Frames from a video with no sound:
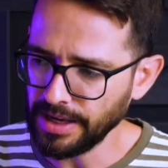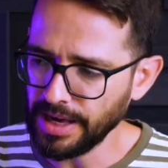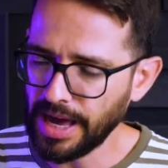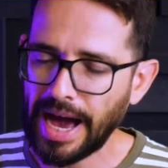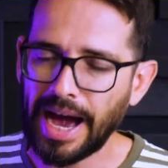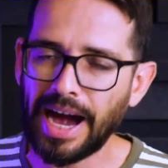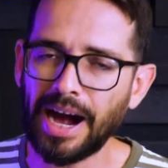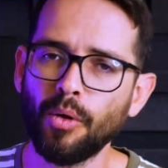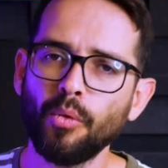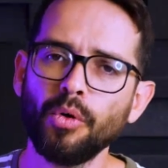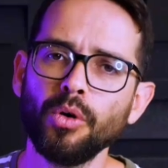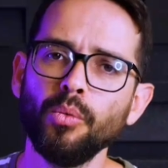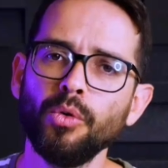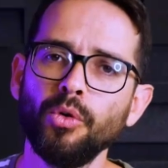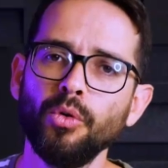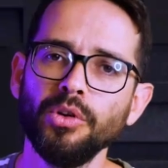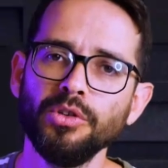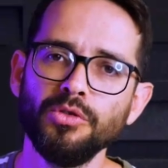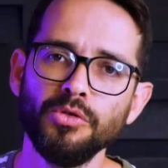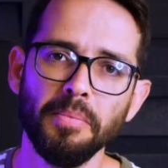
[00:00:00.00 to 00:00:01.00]
How are we
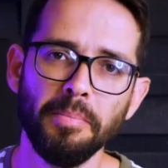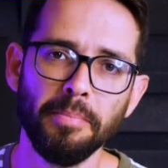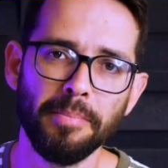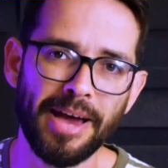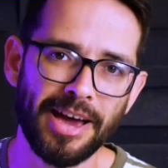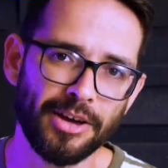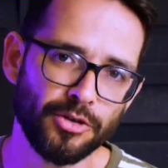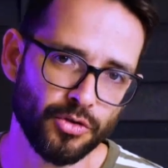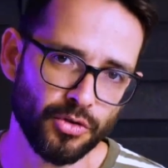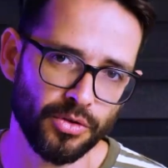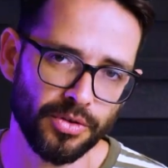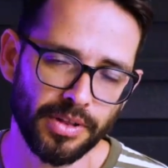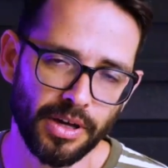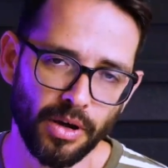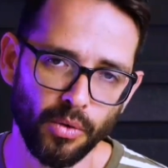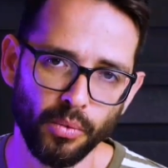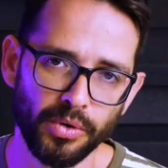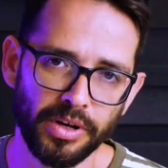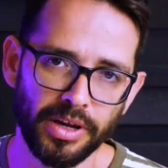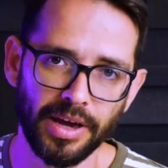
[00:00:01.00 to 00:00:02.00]
going to measure
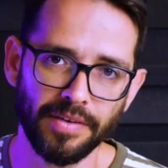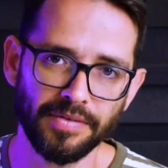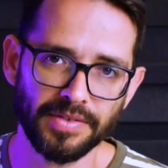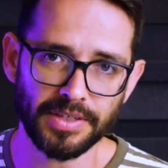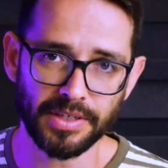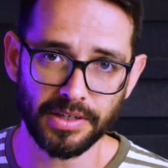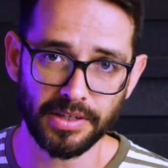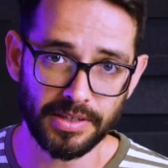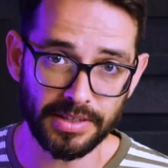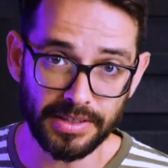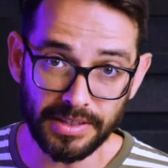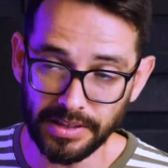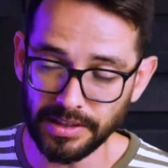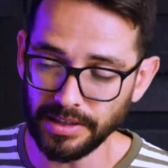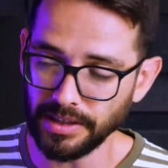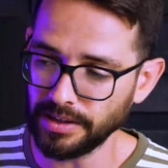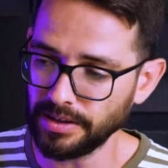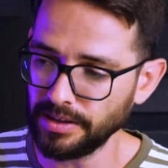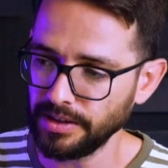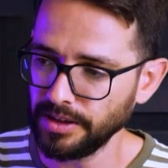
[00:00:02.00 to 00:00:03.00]
that we have
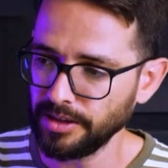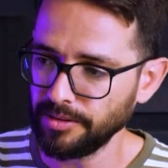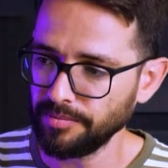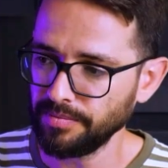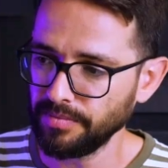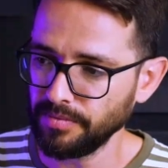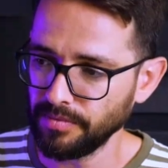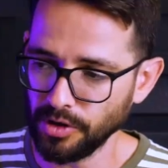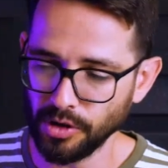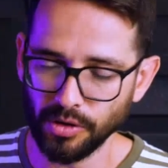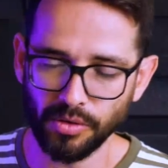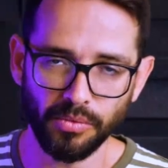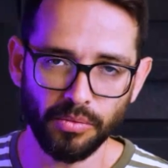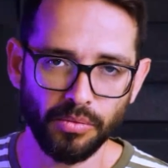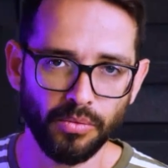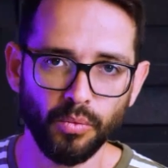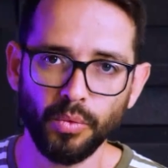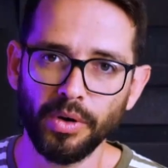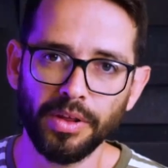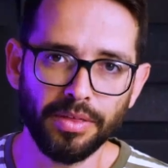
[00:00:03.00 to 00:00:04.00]
succeeded
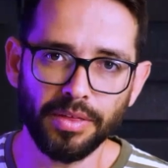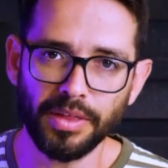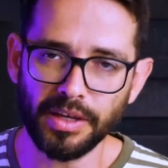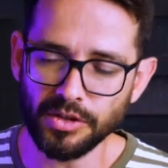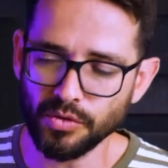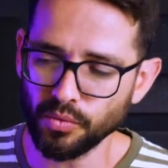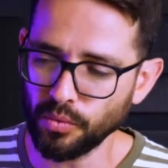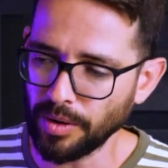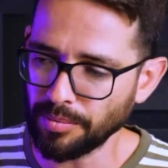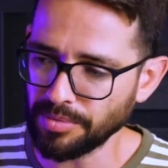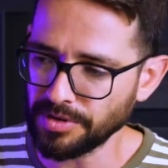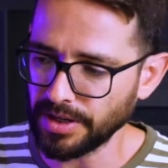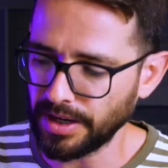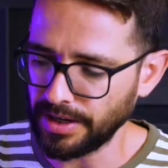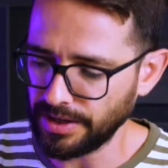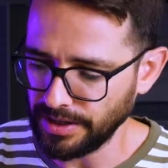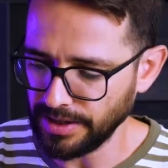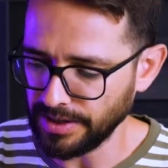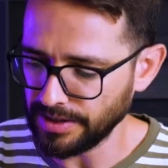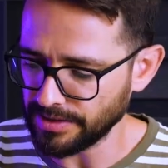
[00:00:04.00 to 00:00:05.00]
with this
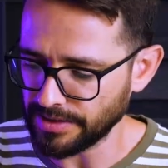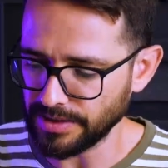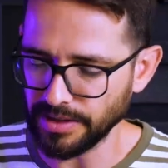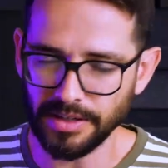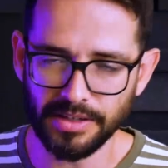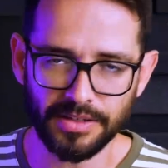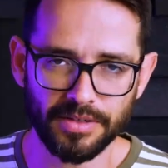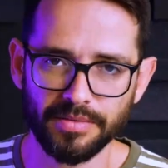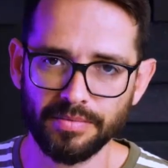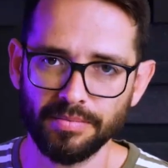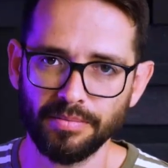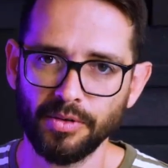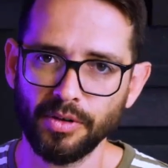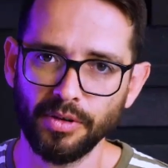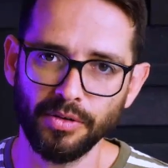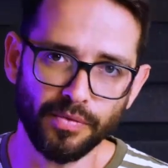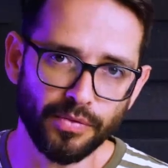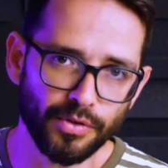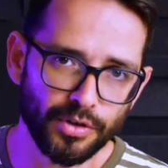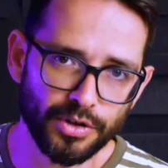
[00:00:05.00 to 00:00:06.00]
website? Is this
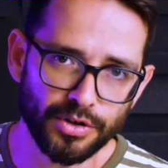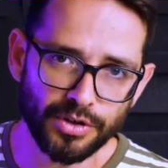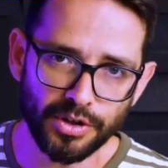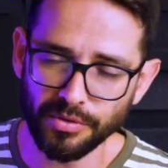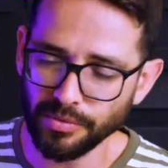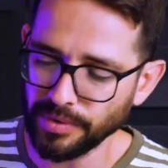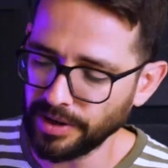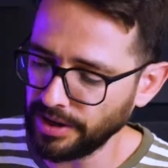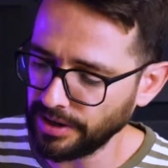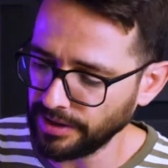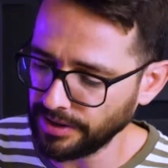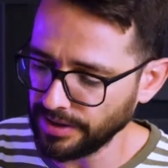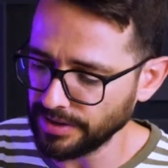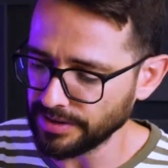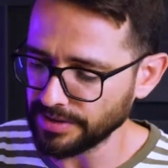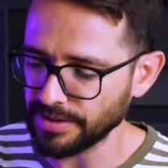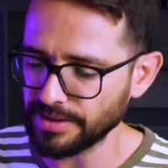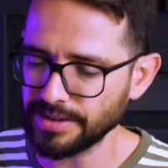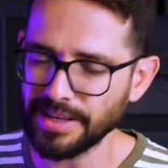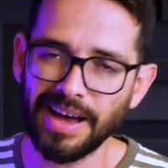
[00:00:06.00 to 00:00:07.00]
conversion rate? Is
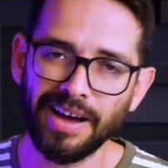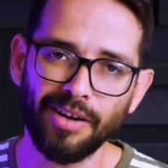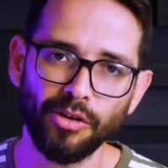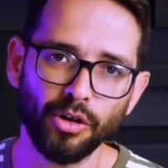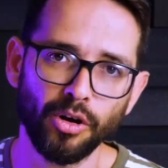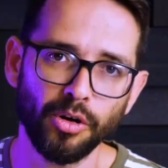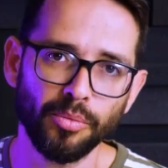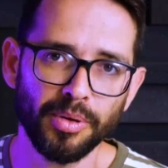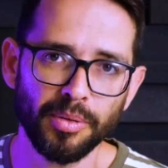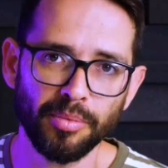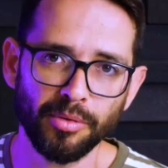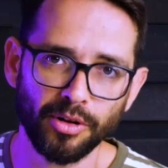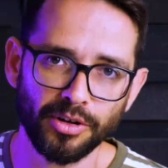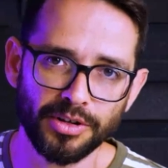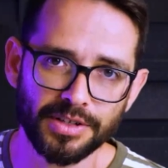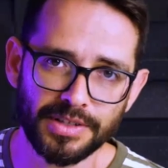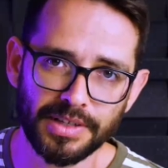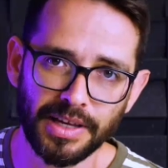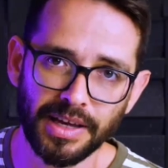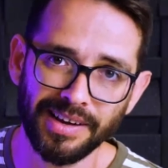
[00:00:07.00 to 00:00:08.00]
this how long people are
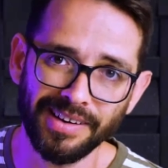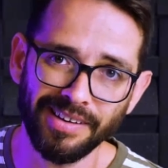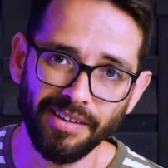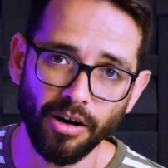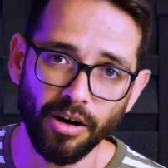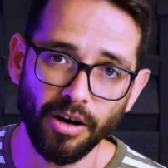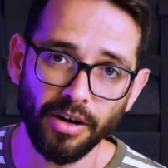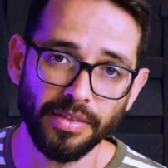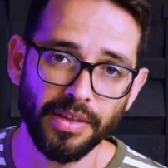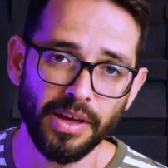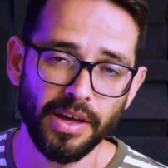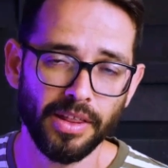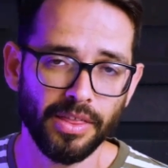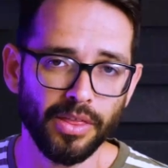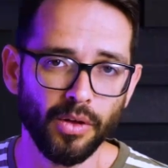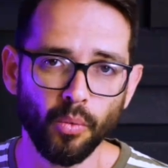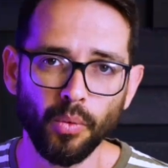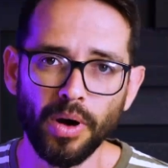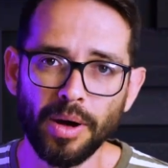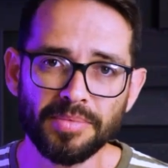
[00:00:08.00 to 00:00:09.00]
staying on
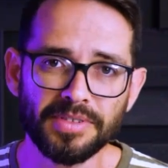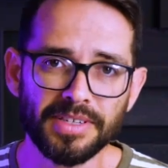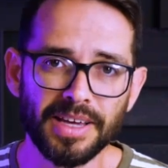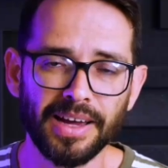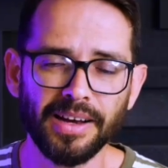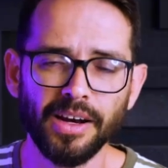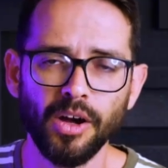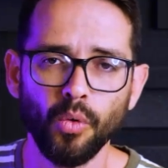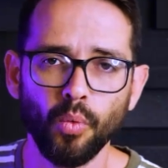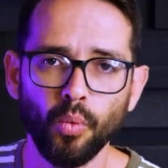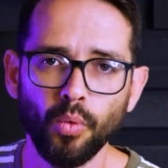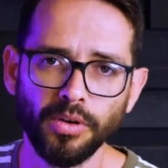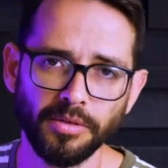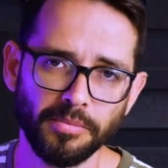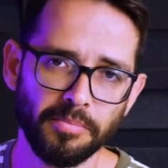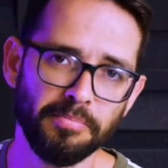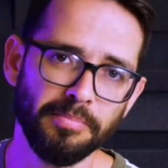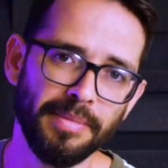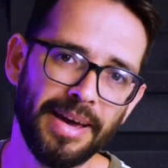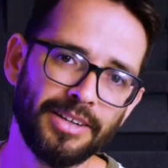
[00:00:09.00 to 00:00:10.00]
the website? What
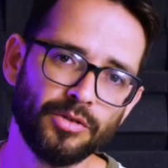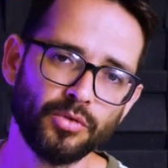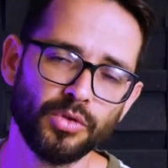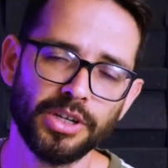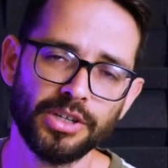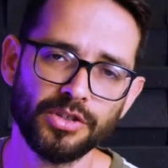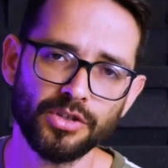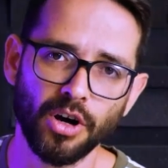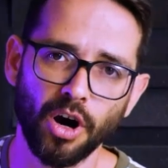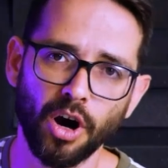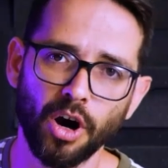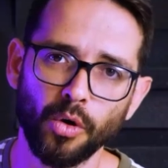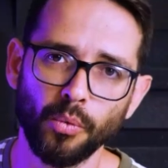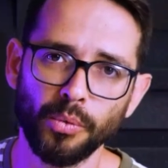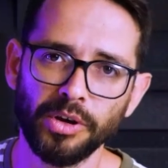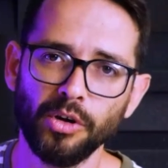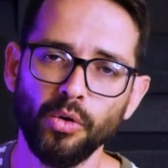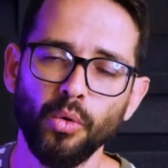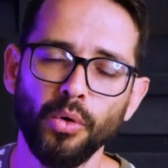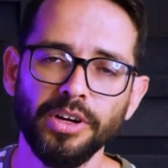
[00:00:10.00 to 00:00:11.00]
metrics are
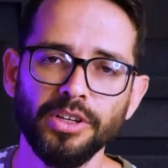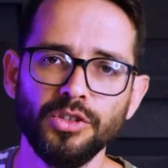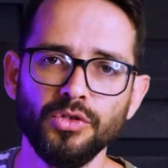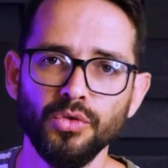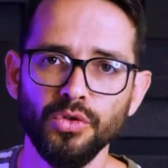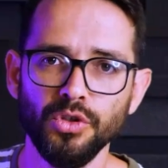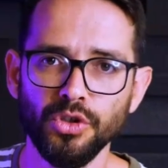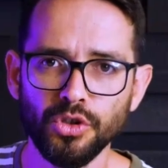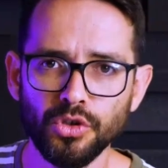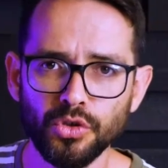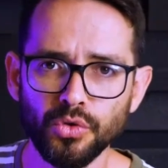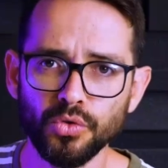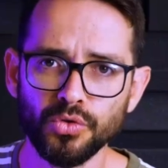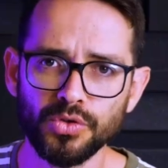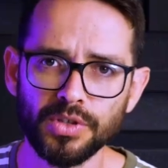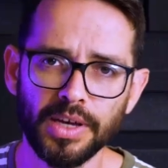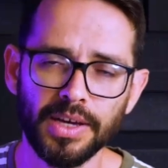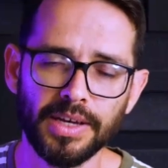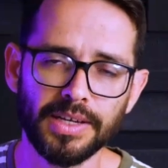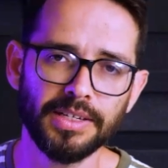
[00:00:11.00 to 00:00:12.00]
we going to
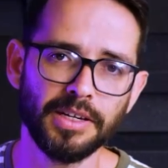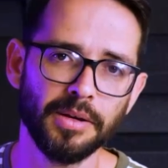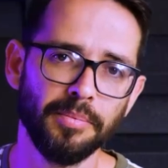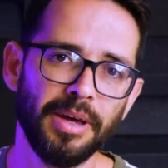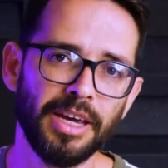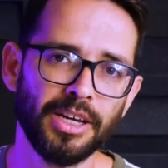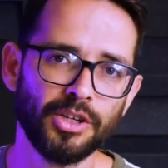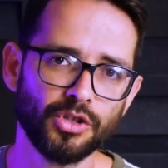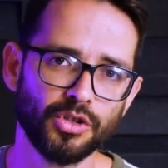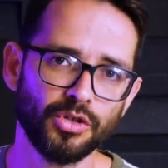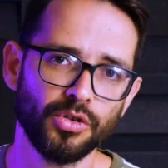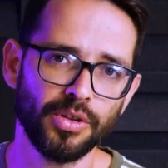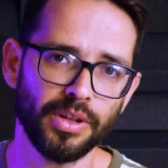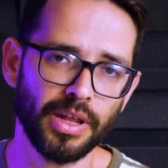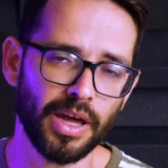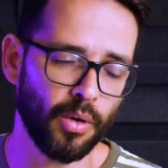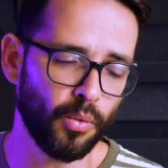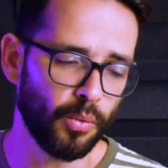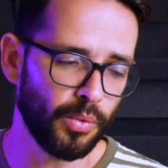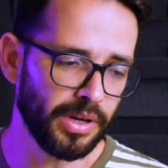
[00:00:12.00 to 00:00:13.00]
use to make sure
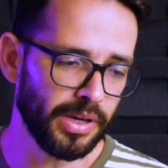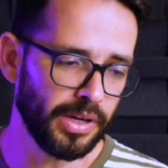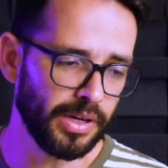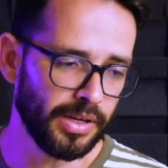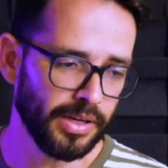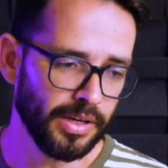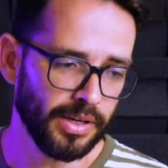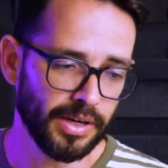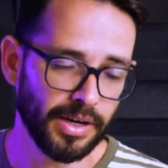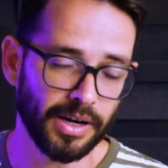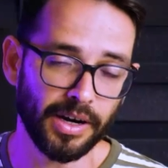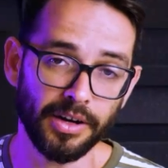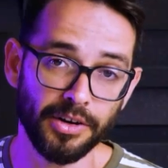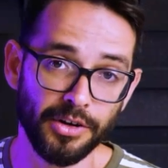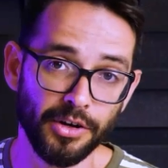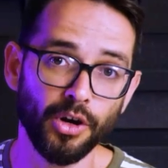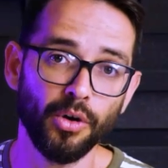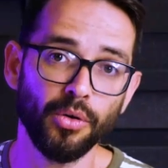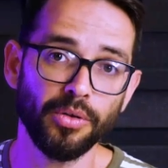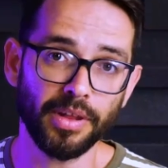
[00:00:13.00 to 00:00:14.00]
that we
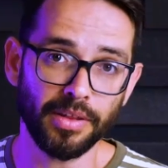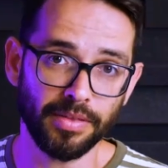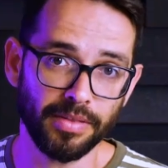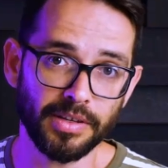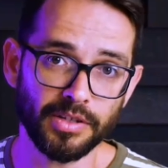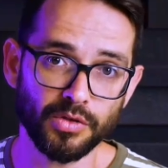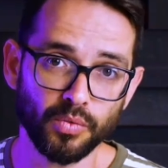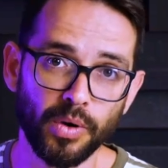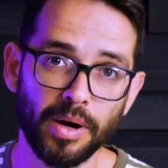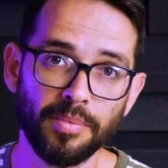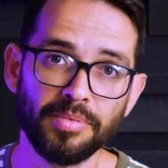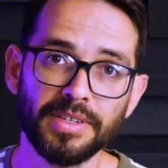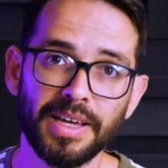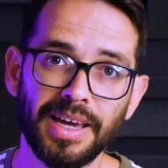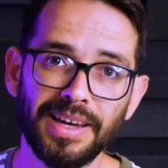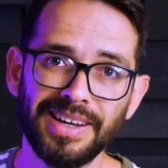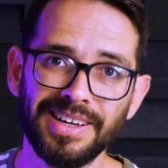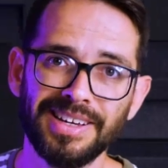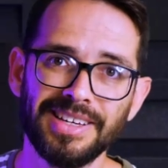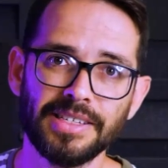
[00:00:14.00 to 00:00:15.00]
know that this
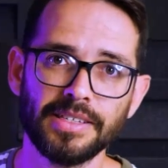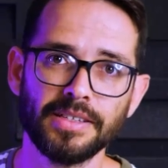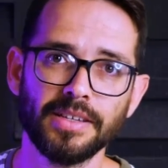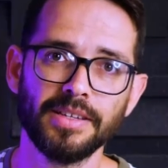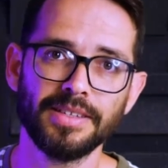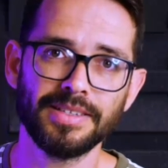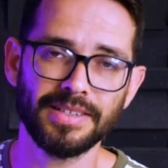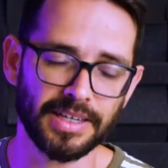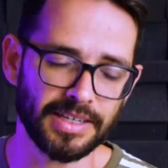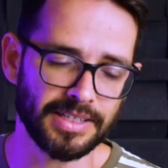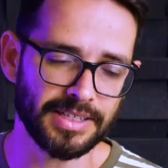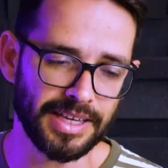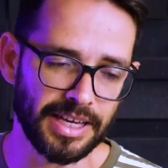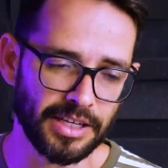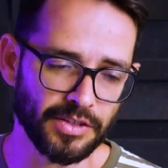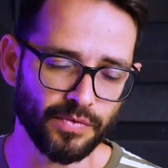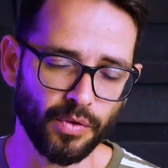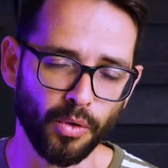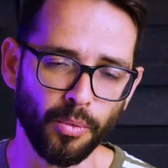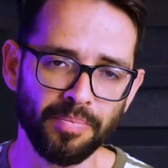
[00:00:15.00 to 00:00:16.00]
website is
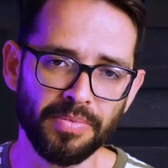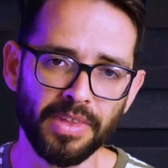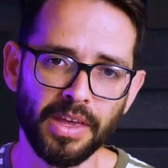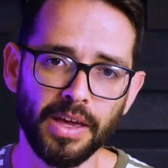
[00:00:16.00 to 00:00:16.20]
successful?